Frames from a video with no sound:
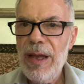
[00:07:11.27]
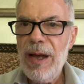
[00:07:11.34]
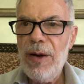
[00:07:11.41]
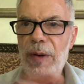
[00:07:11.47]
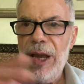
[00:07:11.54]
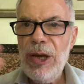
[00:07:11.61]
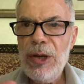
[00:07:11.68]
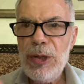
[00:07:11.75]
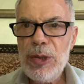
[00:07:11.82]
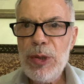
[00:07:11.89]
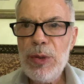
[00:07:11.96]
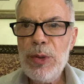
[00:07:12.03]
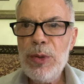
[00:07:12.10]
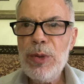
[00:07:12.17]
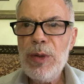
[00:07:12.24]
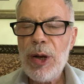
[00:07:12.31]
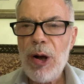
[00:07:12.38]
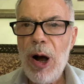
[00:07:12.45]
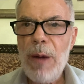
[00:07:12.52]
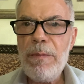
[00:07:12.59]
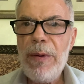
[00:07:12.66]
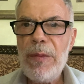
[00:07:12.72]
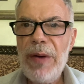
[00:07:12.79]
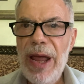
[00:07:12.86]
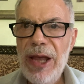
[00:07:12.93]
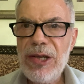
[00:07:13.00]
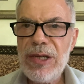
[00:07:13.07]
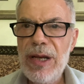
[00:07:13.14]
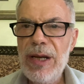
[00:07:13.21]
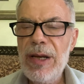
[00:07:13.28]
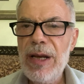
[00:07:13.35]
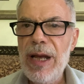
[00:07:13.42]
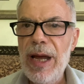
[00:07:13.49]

When you do cooperation